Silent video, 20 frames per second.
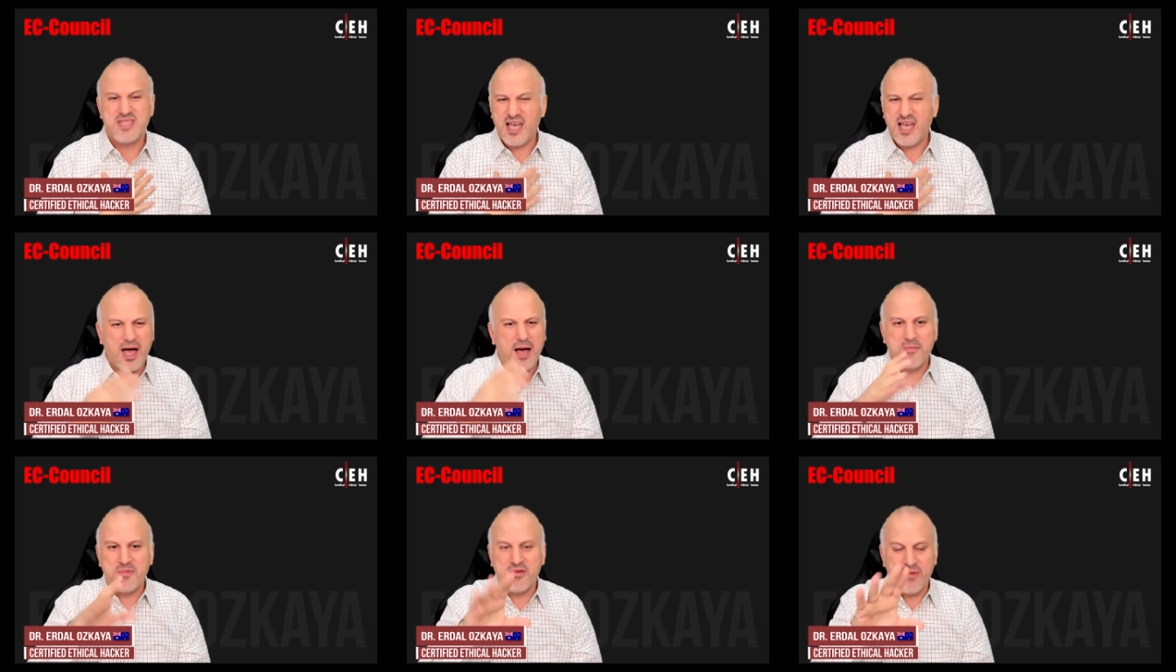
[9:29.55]

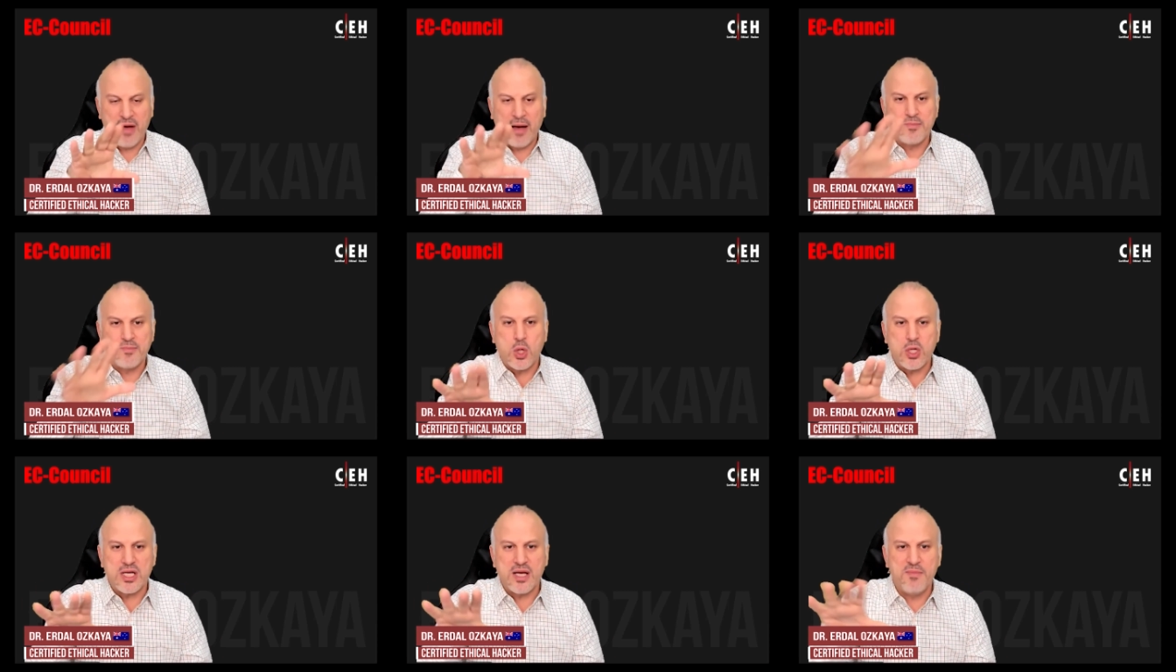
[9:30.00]
I mean, I'm
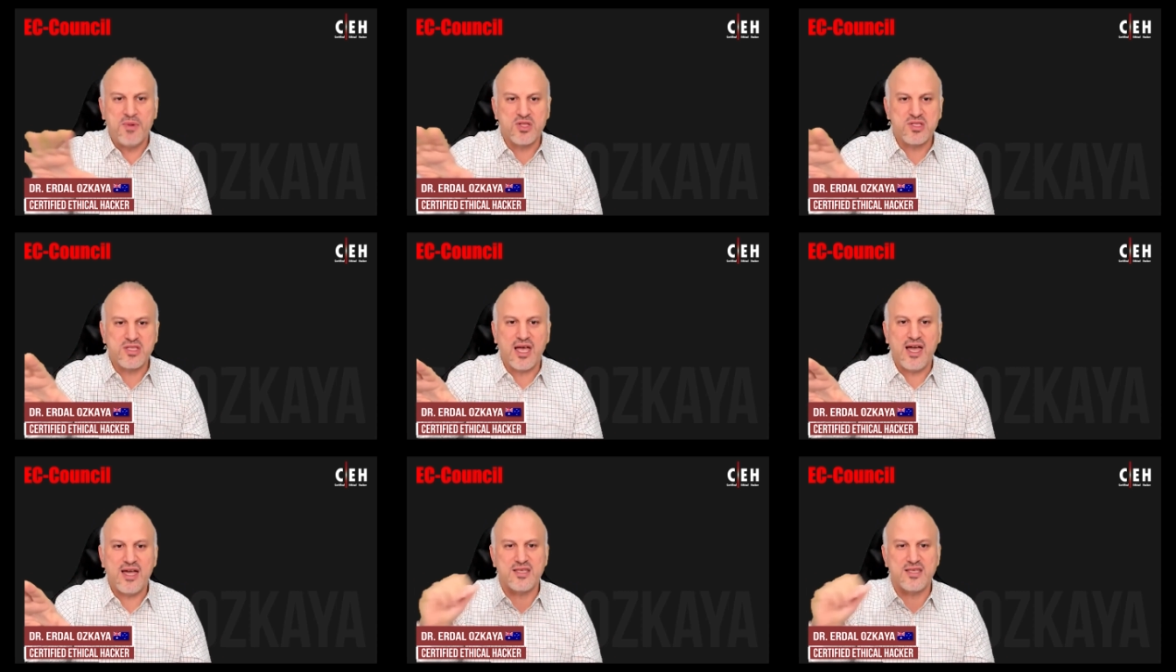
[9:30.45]
talking about the
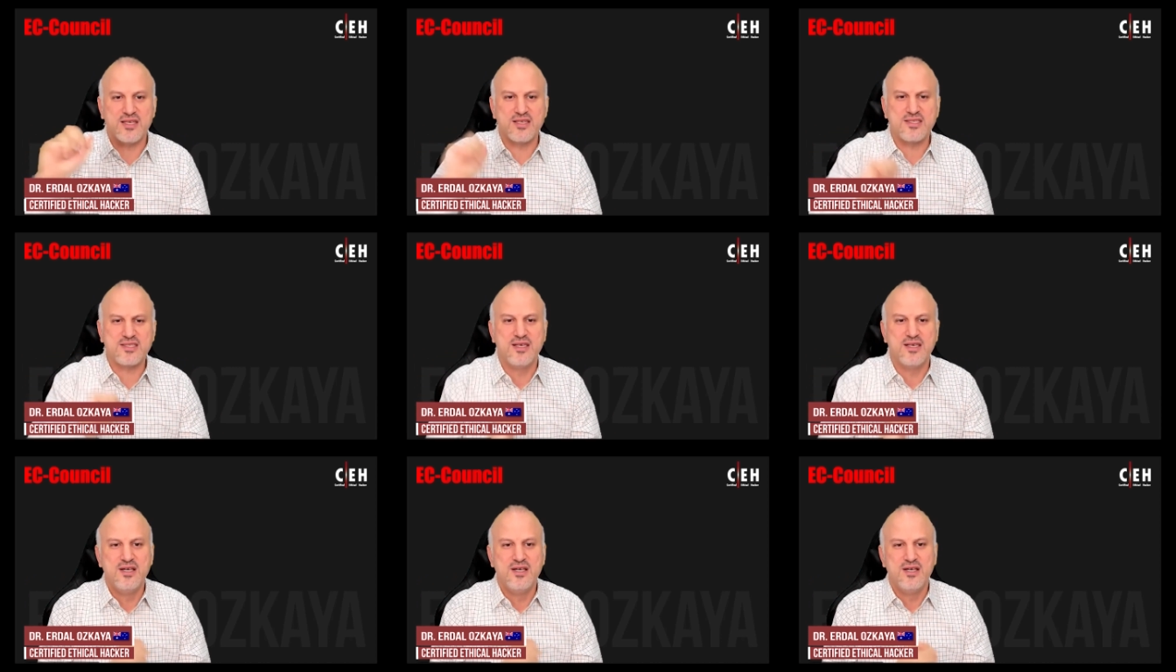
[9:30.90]

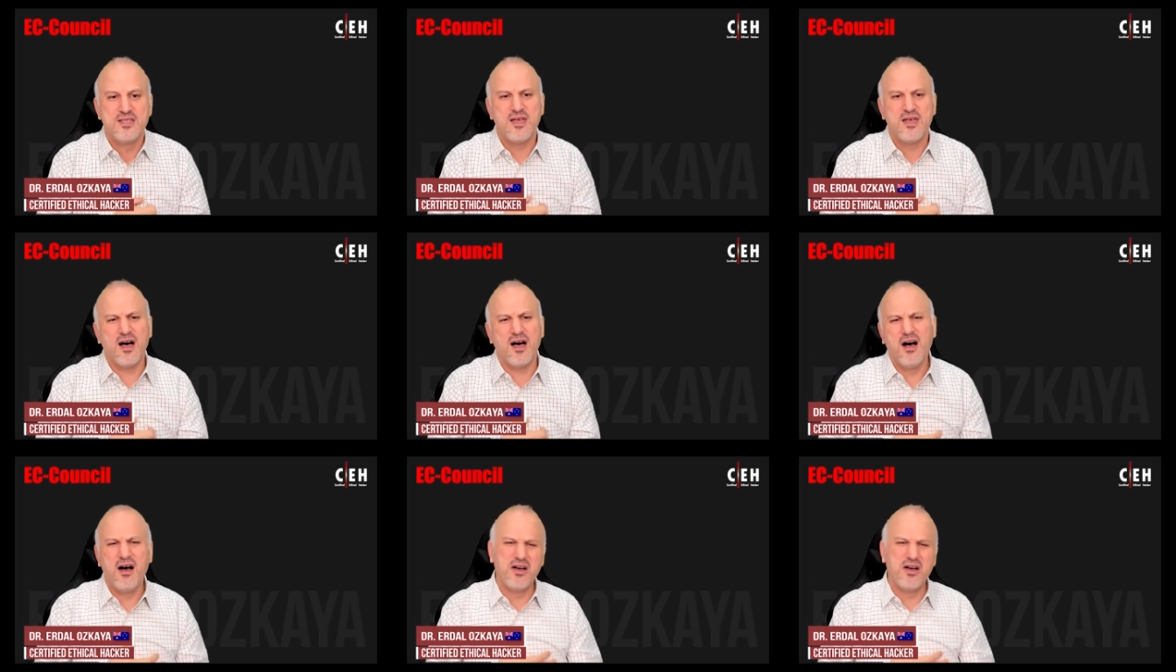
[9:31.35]
haters.
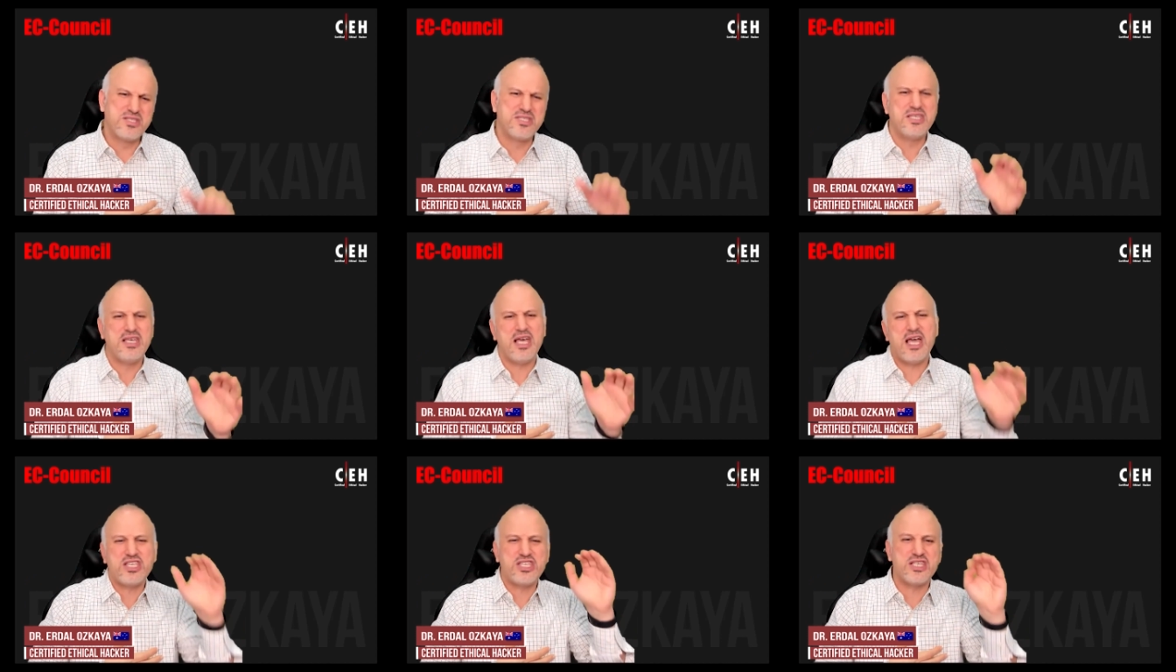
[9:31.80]
Oh,
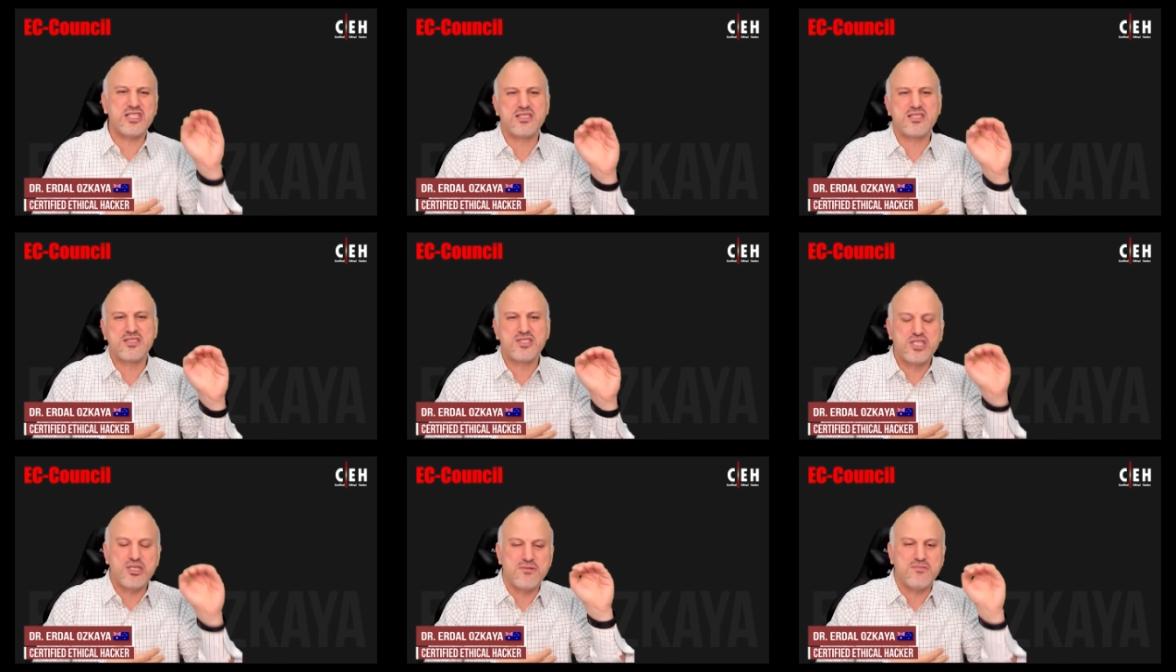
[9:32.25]
CEH
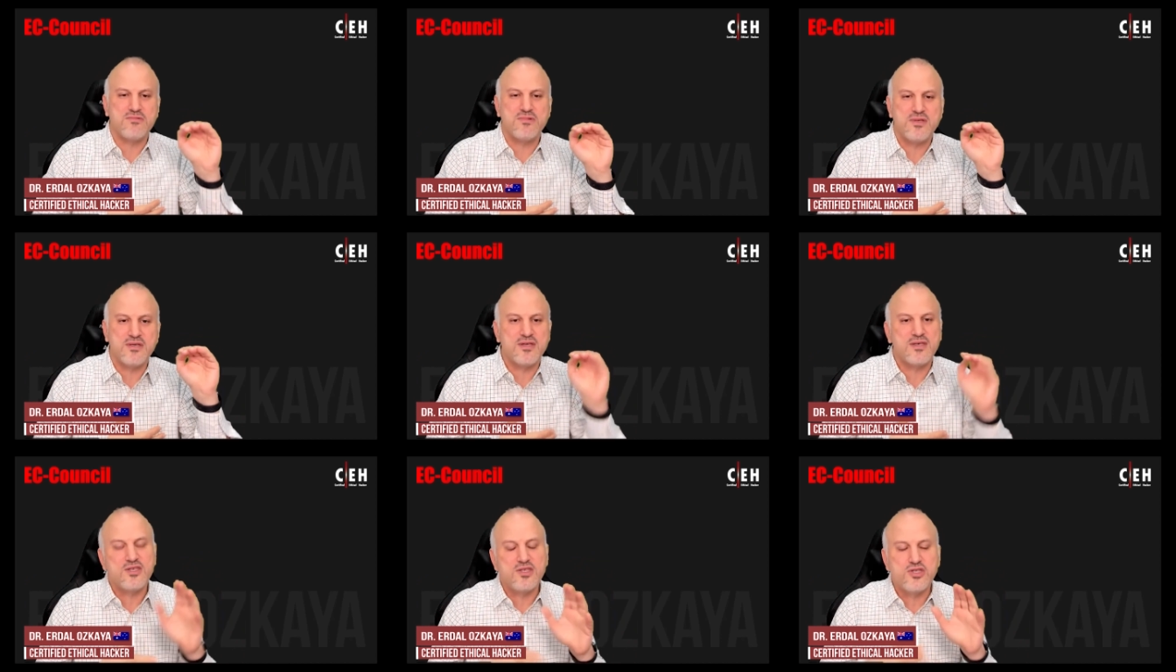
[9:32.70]
is,
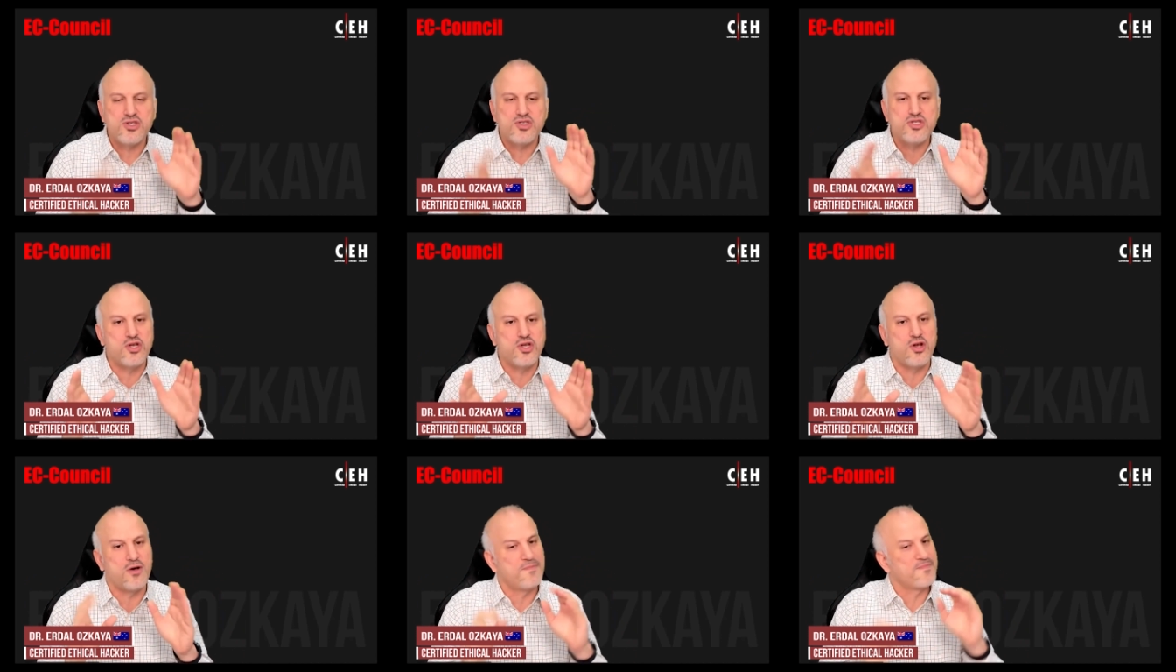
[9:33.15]
you
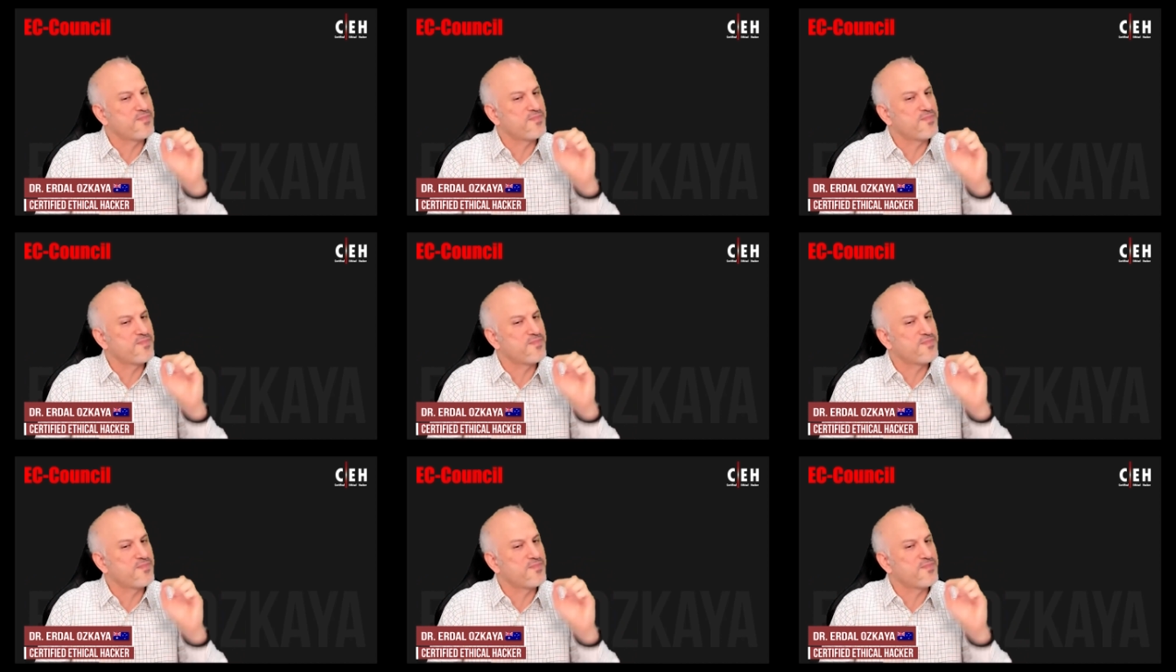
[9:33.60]
know,